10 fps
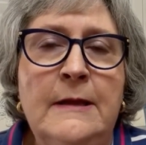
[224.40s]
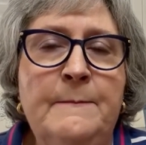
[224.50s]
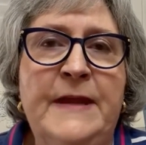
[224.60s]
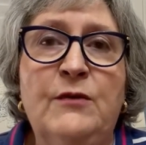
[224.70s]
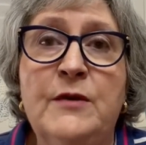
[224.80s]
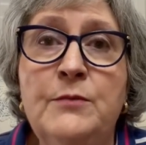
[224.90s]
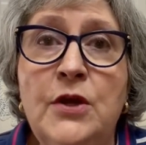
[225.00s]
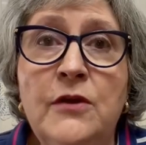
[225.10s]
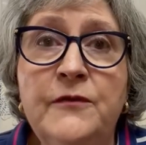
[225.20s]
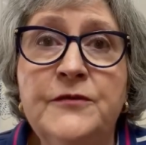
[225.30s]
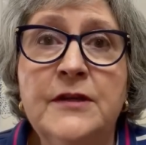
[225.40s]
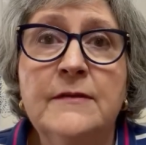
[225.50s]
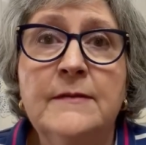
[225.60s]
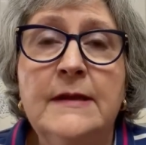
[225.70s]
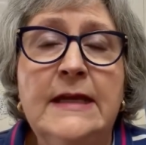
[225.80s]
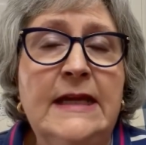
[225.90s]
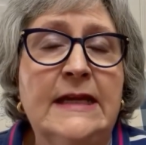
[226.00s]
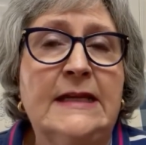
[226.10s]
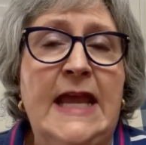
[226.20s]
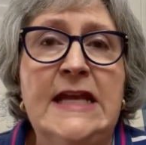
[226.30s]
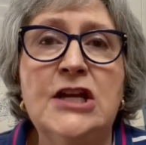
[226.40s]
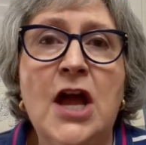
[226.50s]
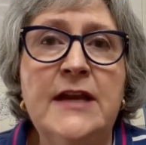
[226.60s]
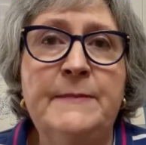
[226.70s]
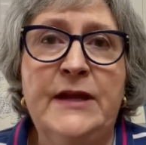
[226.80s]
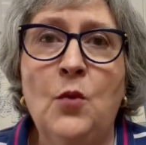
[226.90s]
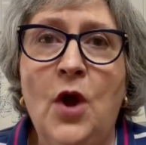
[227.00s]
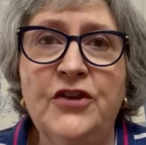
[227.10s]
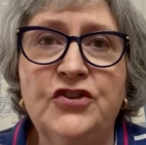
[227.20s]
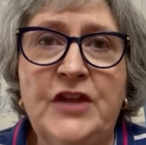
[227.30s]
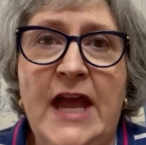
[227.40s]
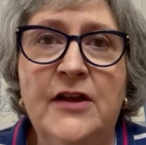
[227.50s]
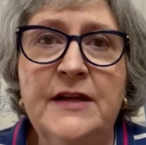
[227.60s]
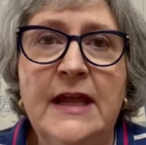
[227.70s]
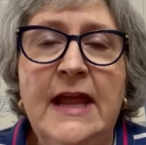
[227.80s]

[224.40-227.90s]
be removed. It cannot be washed out,